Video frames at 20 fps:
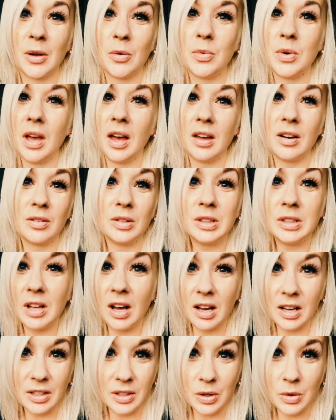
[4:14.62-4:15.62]
We had a
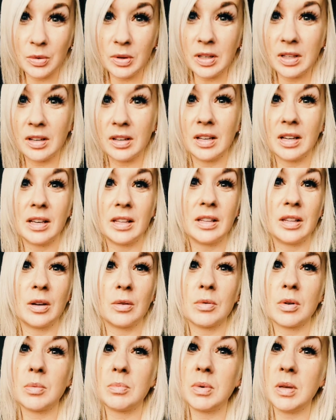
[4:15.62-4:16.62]
lot going on. There
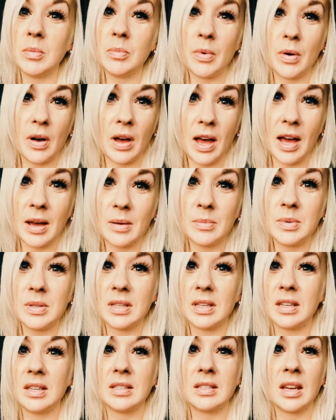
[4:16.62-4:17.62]
were people
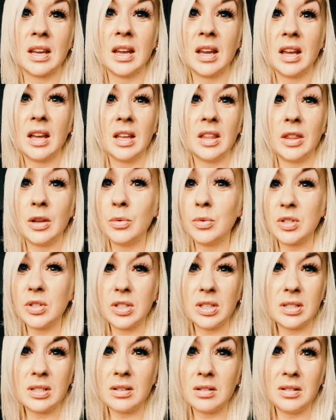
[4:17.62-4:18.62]
absent. There was
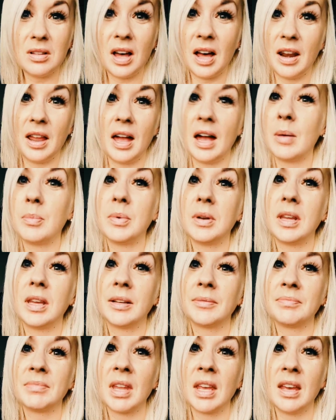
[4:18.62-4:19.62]
just a lot
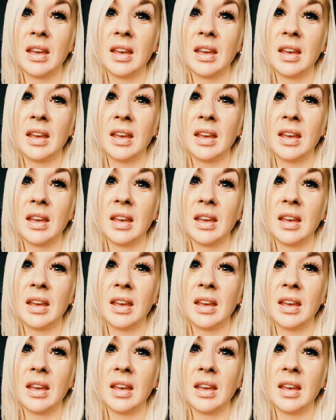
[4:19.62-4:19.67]
happening.